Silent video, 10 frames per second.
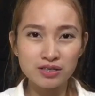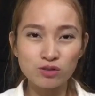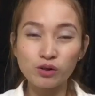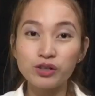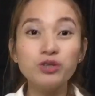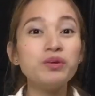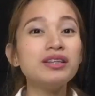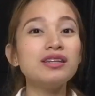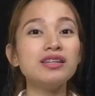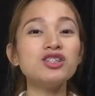or doing
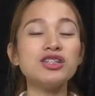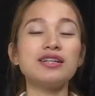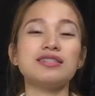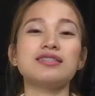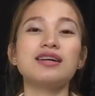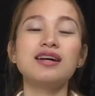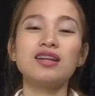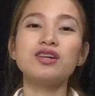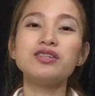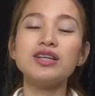the dishes.
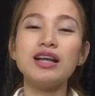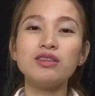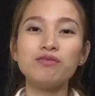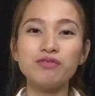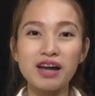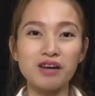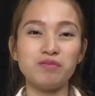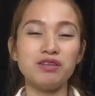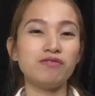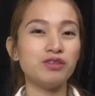There's a lot of time
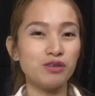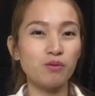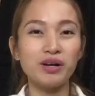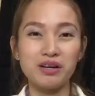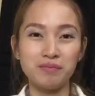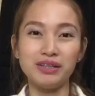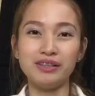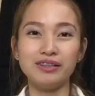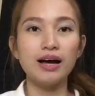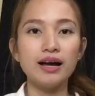if you know what I
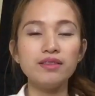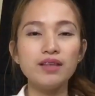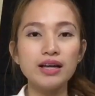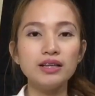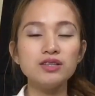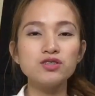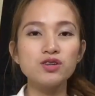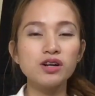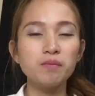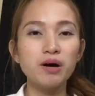mean. And then let's talk
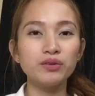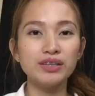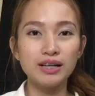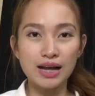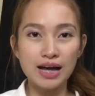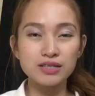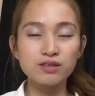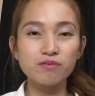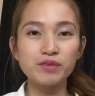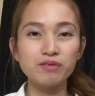about the last
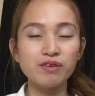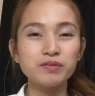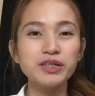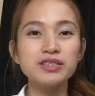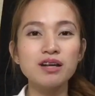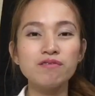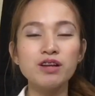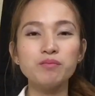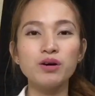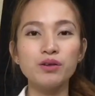of my favorite
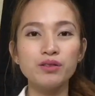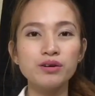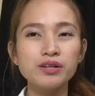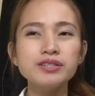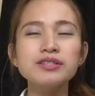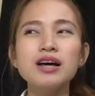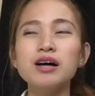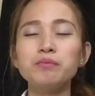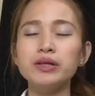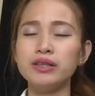self-help authors.
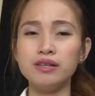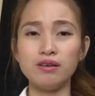But